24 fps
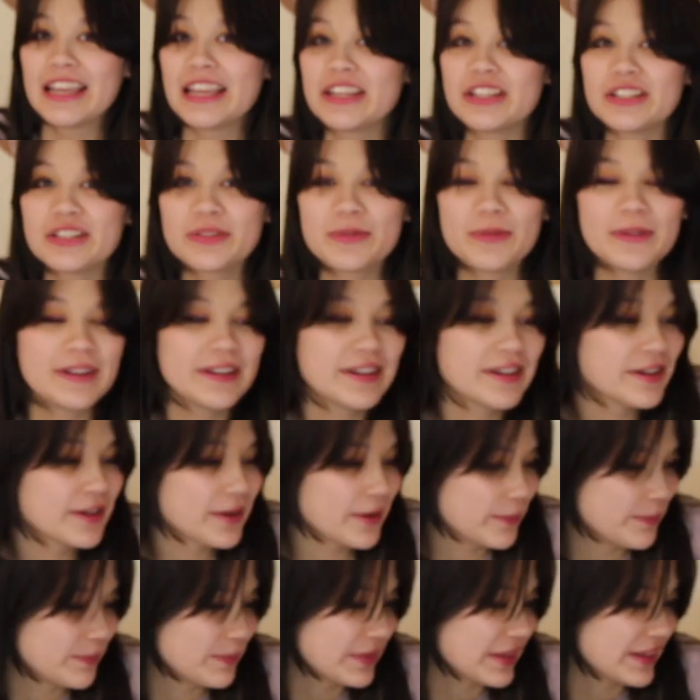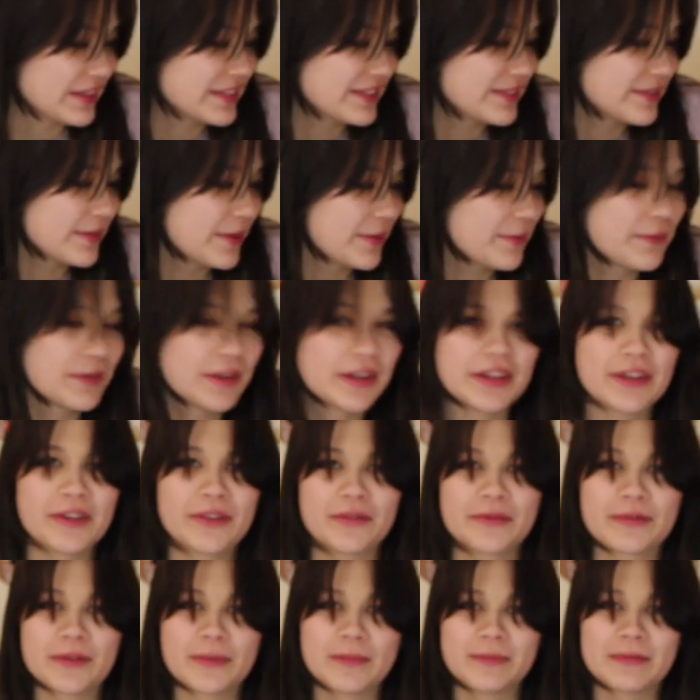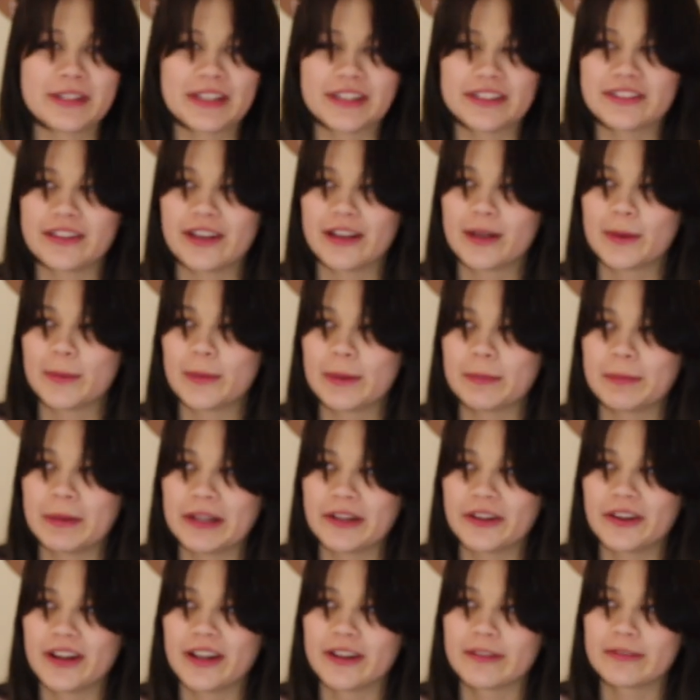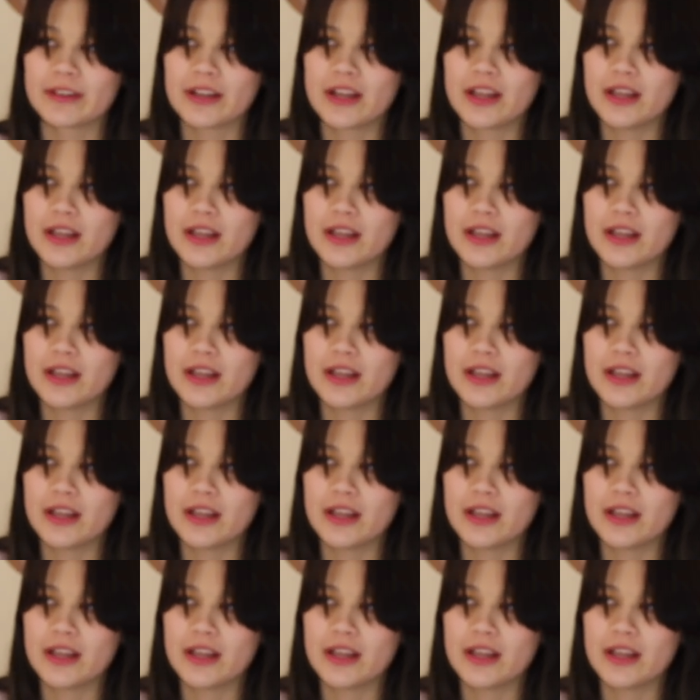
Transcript: He just tweeted a video from TikTok about Minecraft.